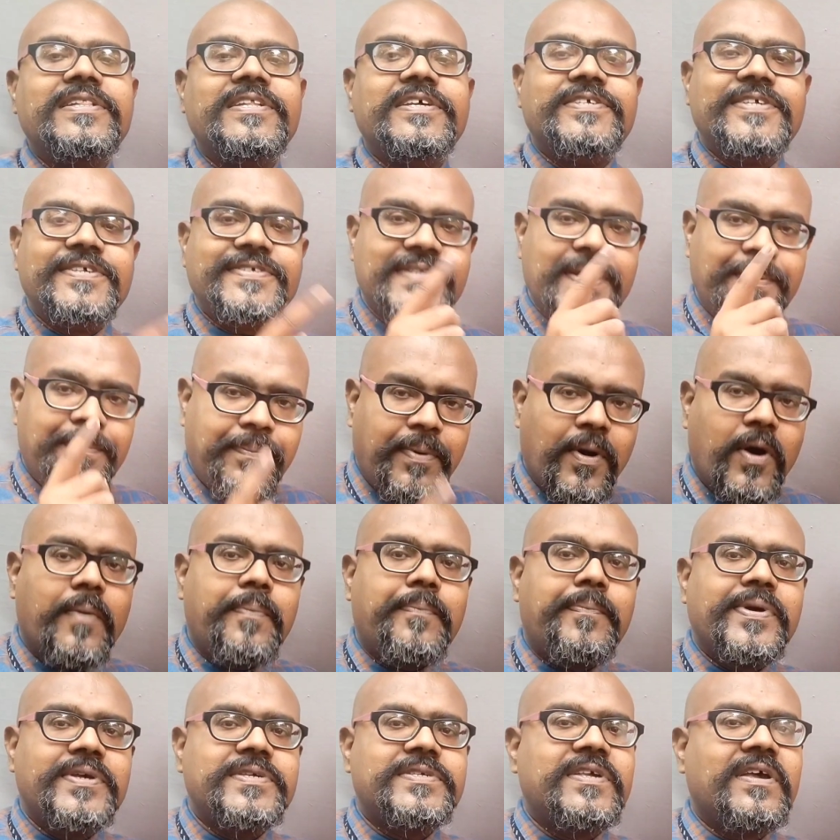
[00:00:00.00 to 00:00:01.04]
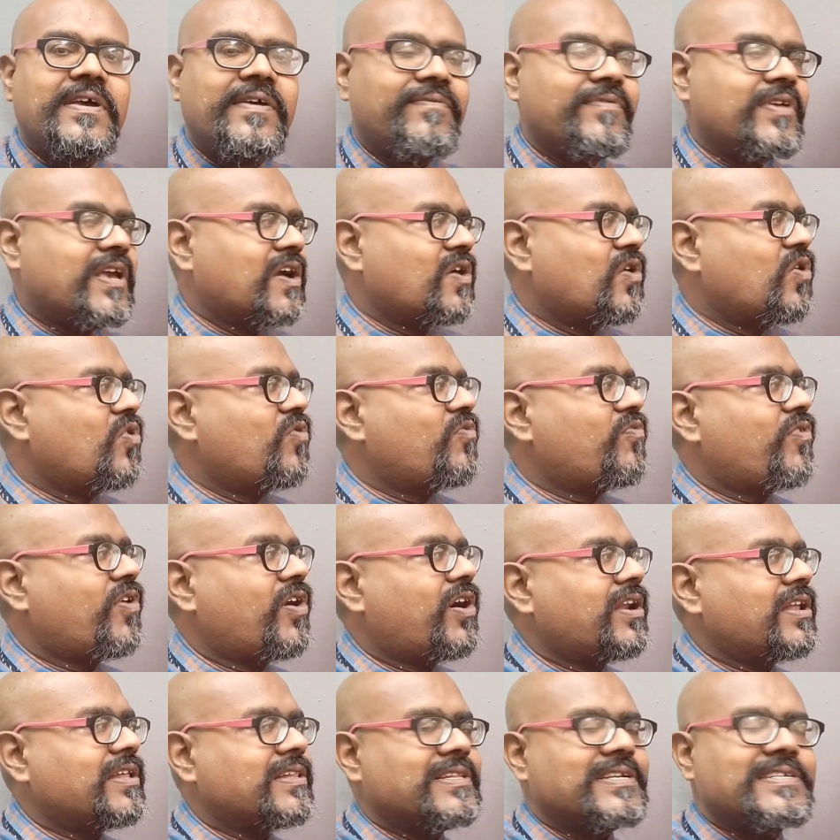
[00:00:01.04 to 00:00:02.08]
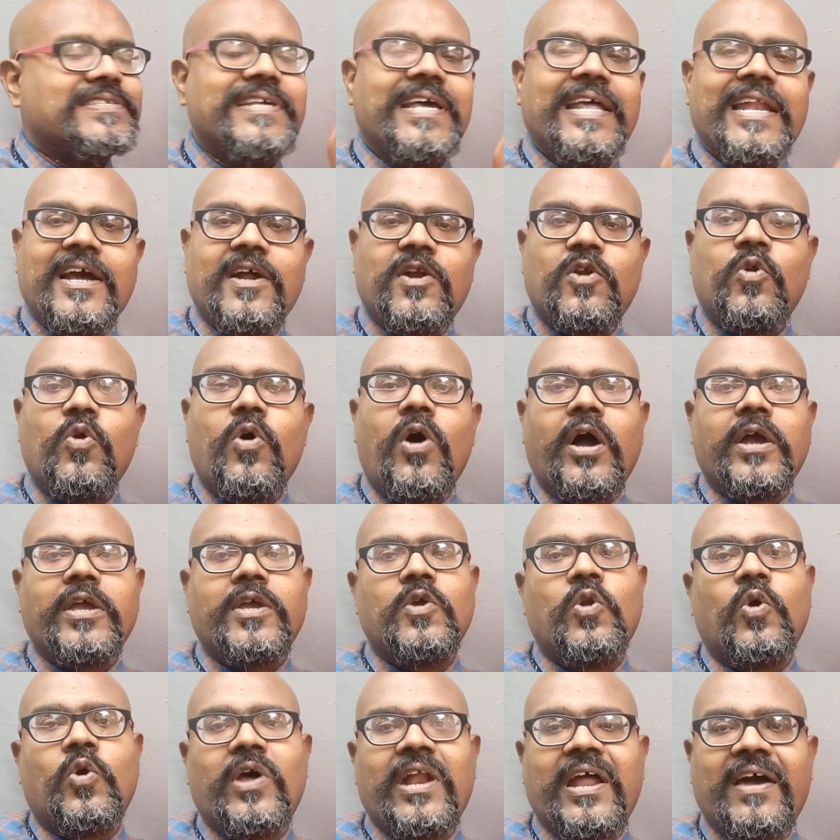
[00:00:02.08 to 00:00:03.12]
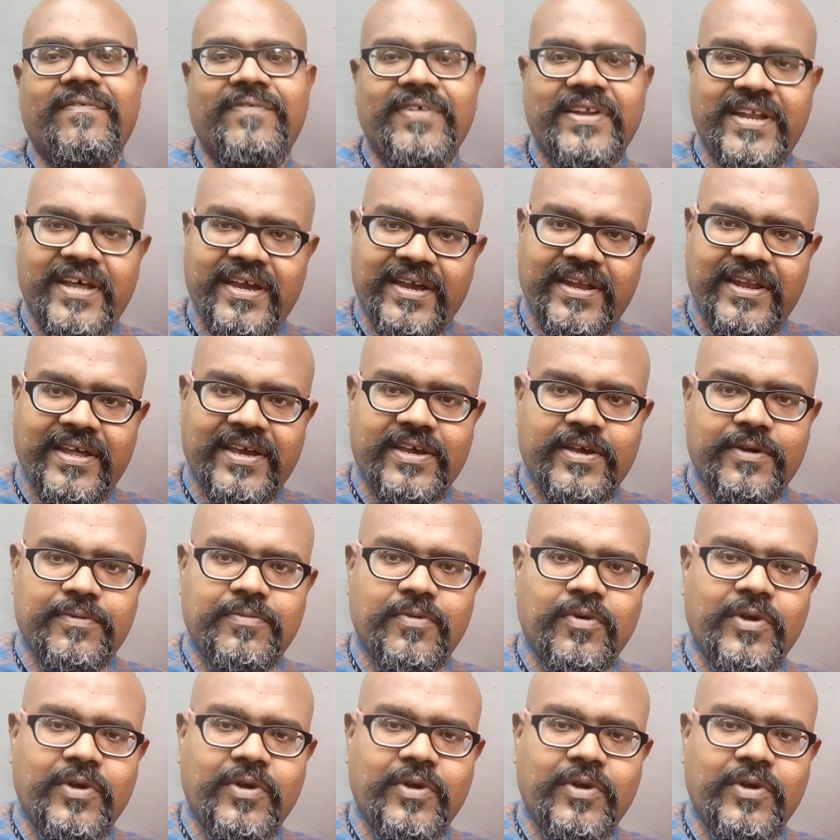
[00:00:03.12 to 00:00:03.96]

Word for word: This is the purpose we are go for this electrooculography technique.